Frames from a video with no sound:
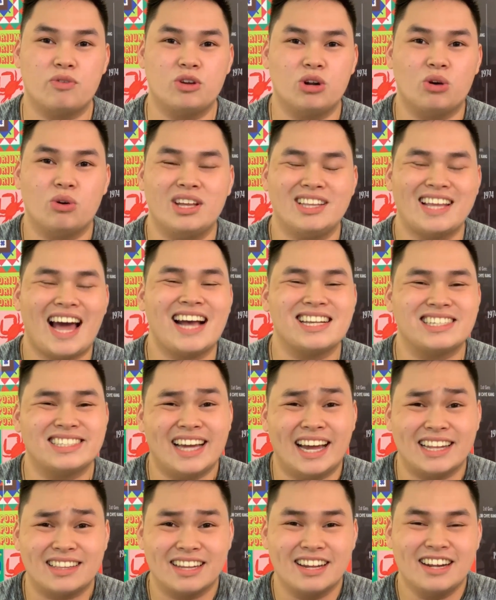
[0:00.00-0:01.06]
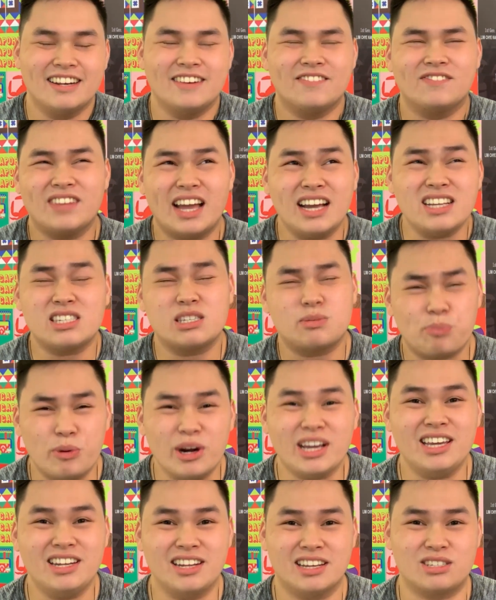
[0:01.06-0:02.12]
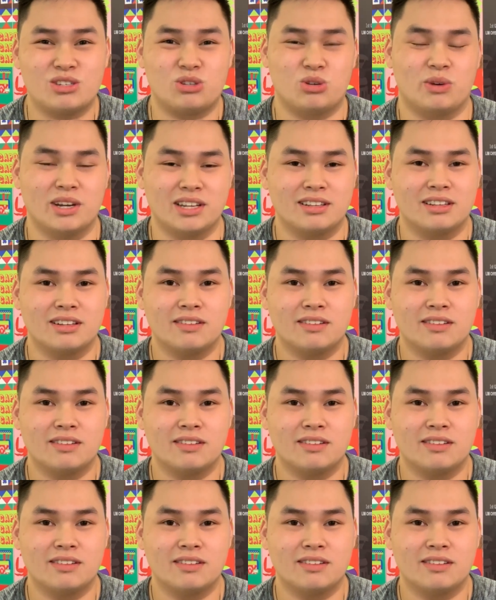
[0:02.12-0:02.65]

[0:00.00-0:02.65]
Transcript: you know, it has that nice springiness to it.